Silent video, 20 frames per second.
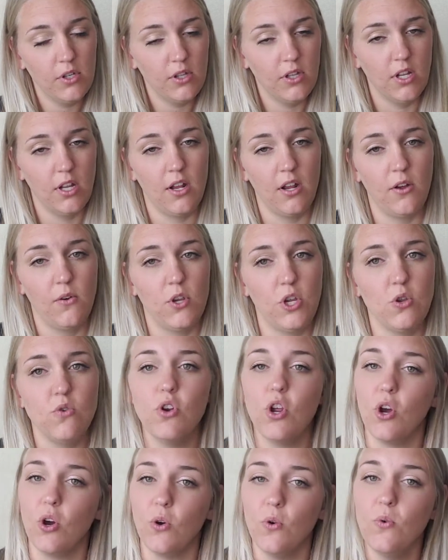now you
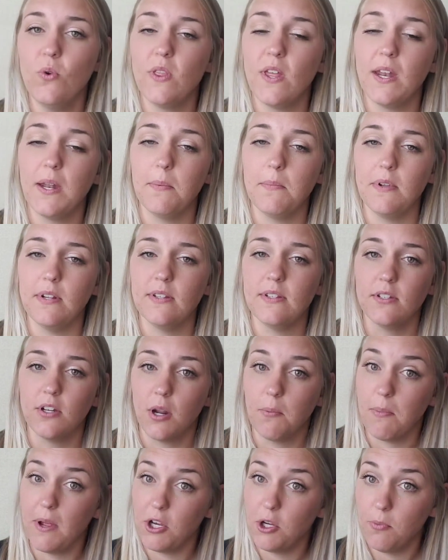know that it means
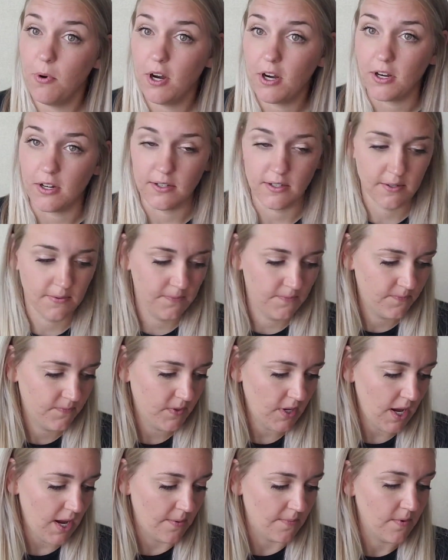non-manual markers.
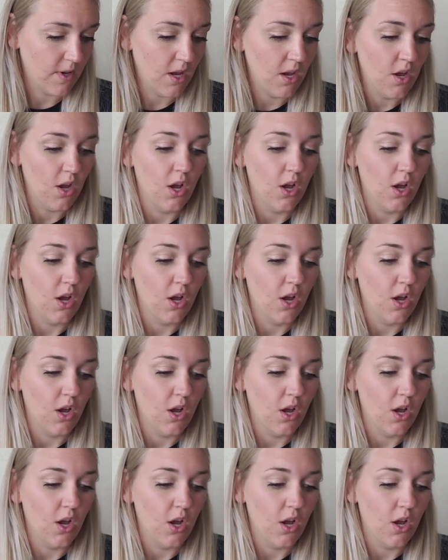Okay,